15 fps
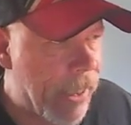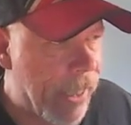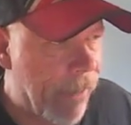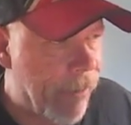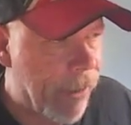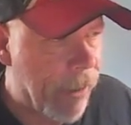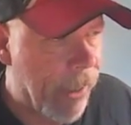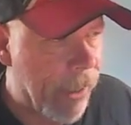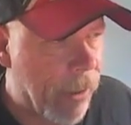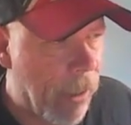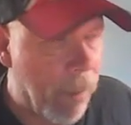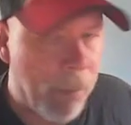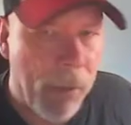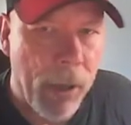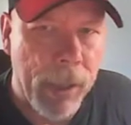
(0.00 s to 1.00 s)
after you click
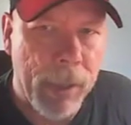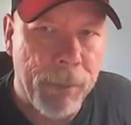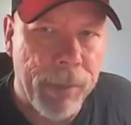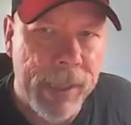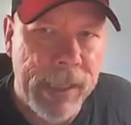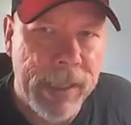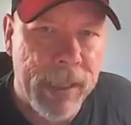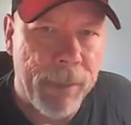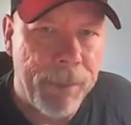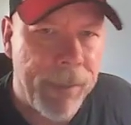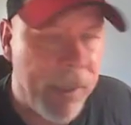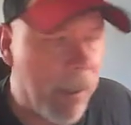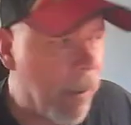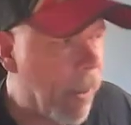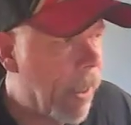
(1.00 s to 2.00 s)
on marketplace up
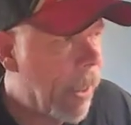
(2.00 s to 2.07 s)
here,